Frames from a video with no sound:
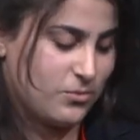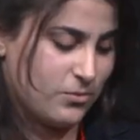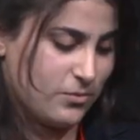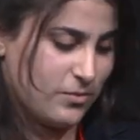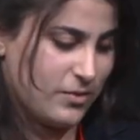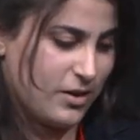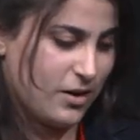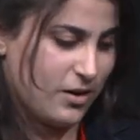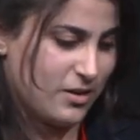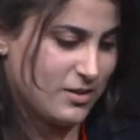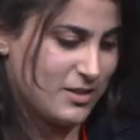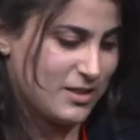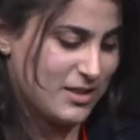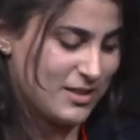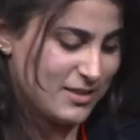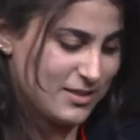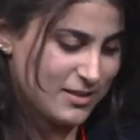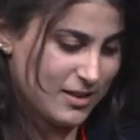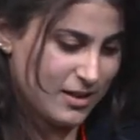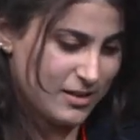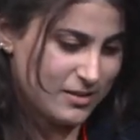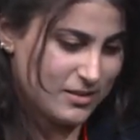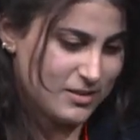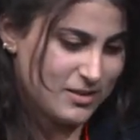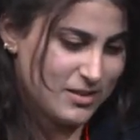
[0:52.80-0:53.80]
they are T
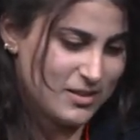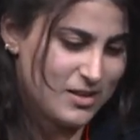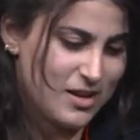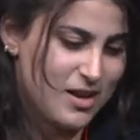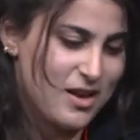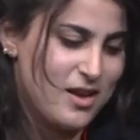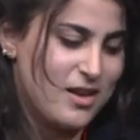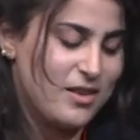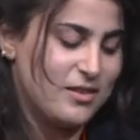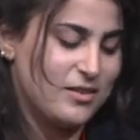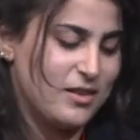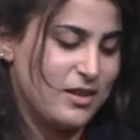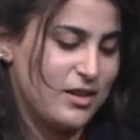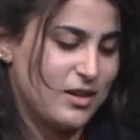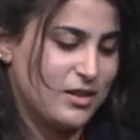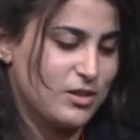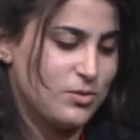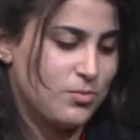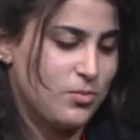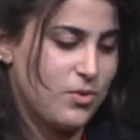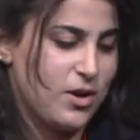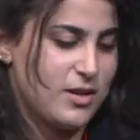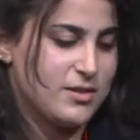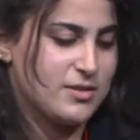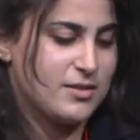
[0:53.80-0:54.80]
cells that
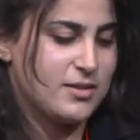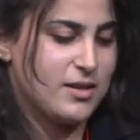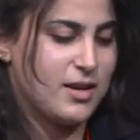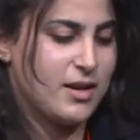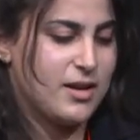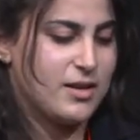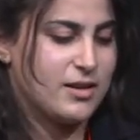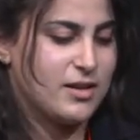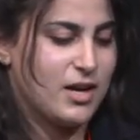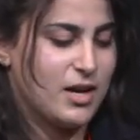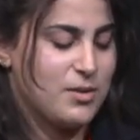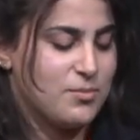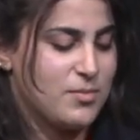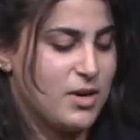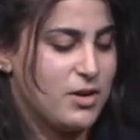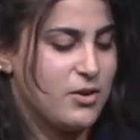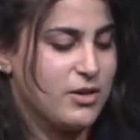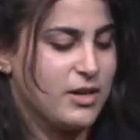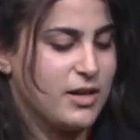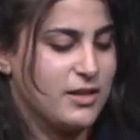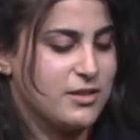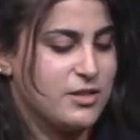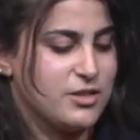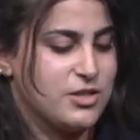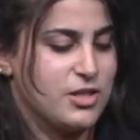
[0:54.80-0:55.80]
express a
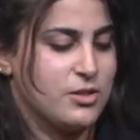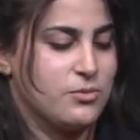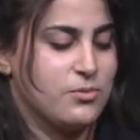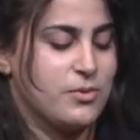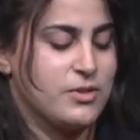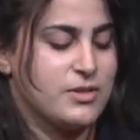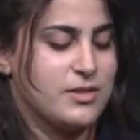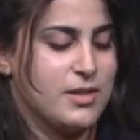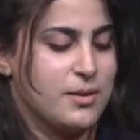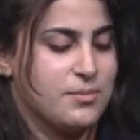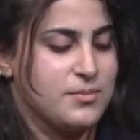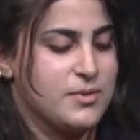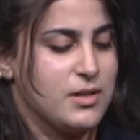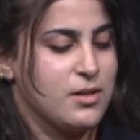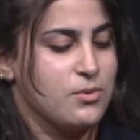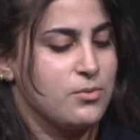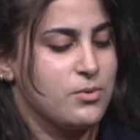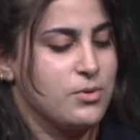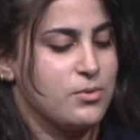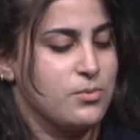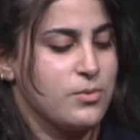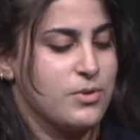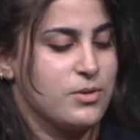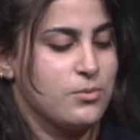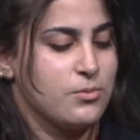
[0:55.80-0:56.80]
chimeric antigen receptor
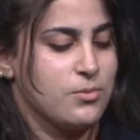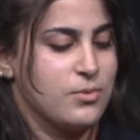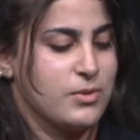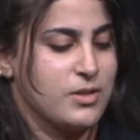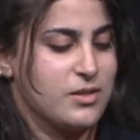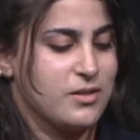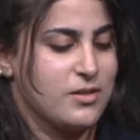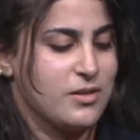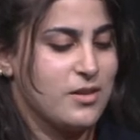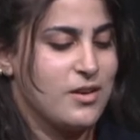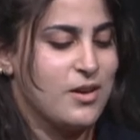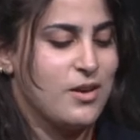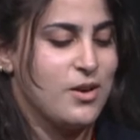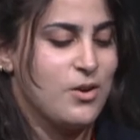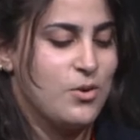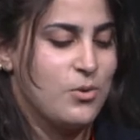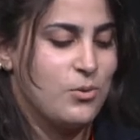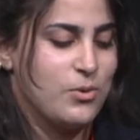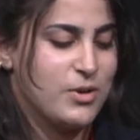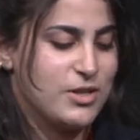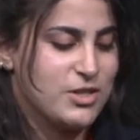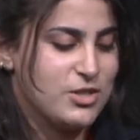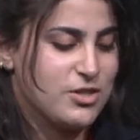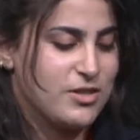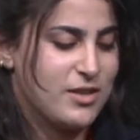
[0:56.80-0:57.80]
with, with
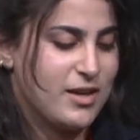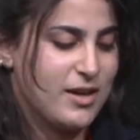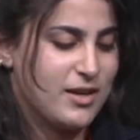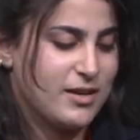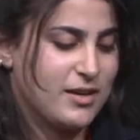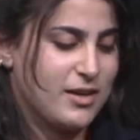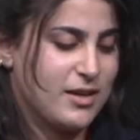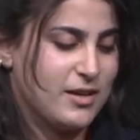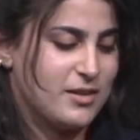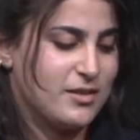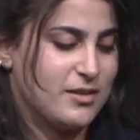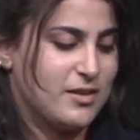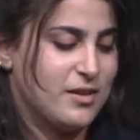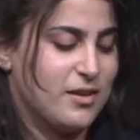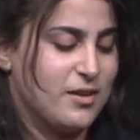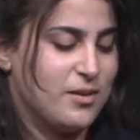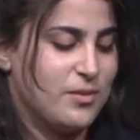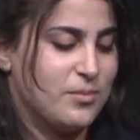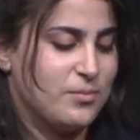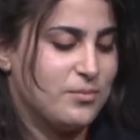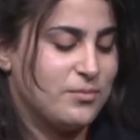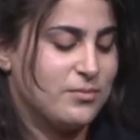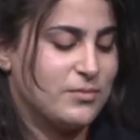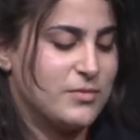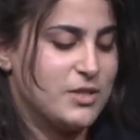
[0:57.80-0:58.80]
which they can
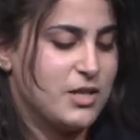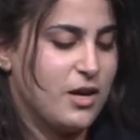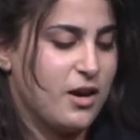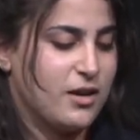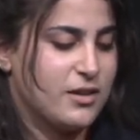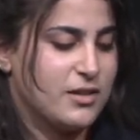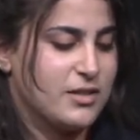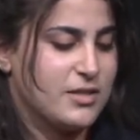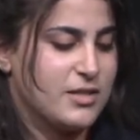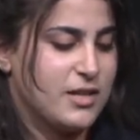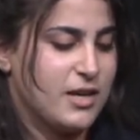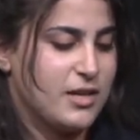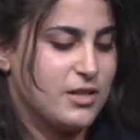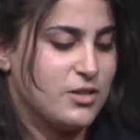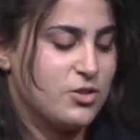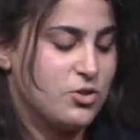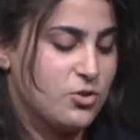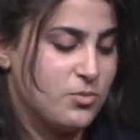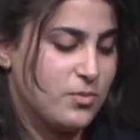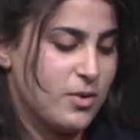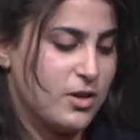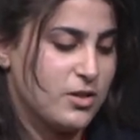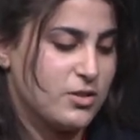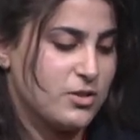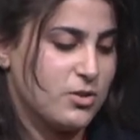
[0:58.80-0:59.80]
um, target a
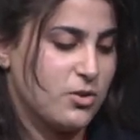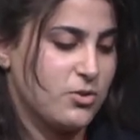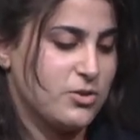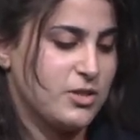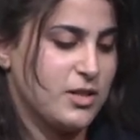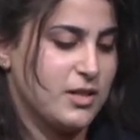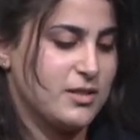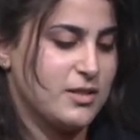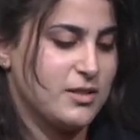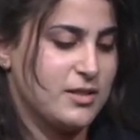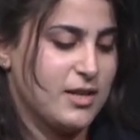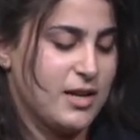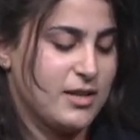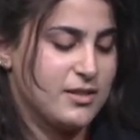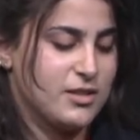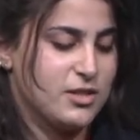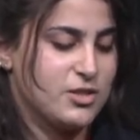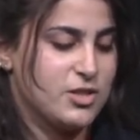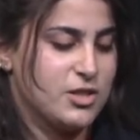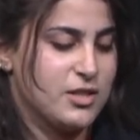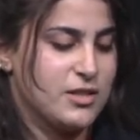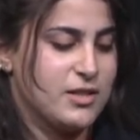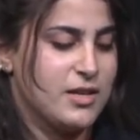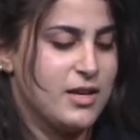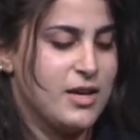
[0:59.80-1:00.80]
tumor-associated
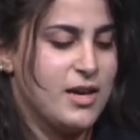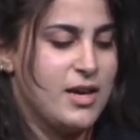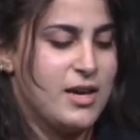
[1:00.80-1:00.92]
antigen